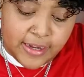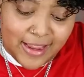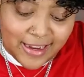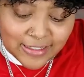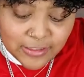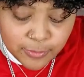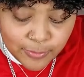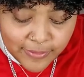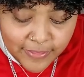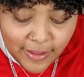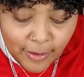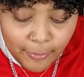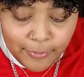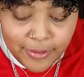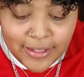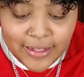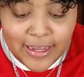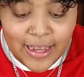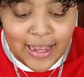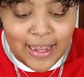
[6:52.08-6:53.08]
next one that
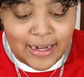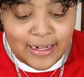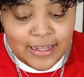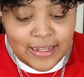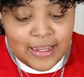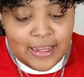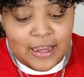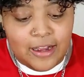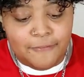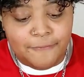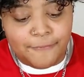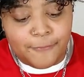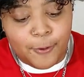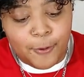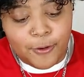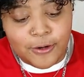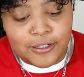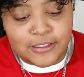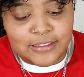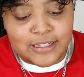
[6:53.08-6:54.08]
we got, of
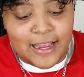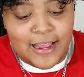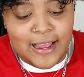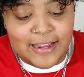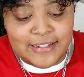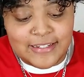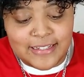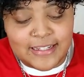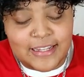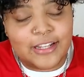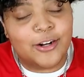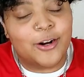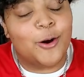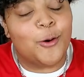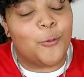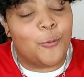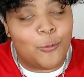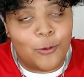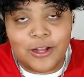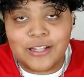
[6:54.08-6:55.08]
course, I had to get
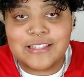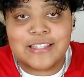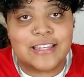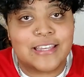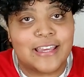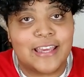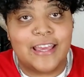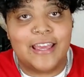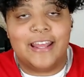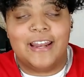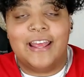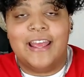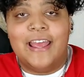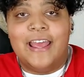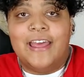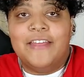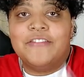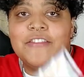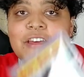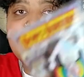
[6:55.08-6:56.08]
her once again. And